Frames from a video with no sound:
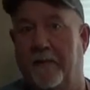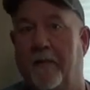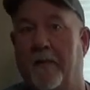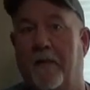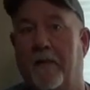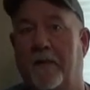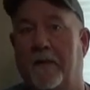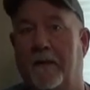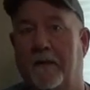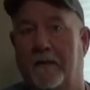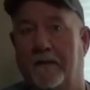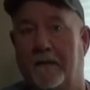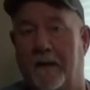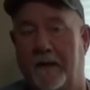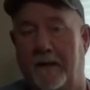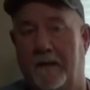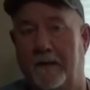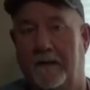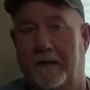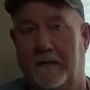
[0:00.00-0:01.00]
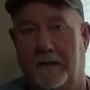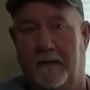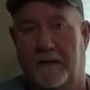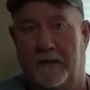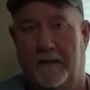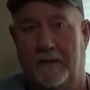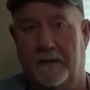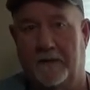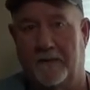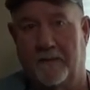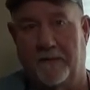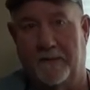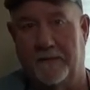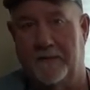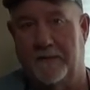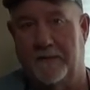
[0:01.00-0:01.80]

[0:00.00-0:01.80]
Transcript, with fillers: pork, okay? So it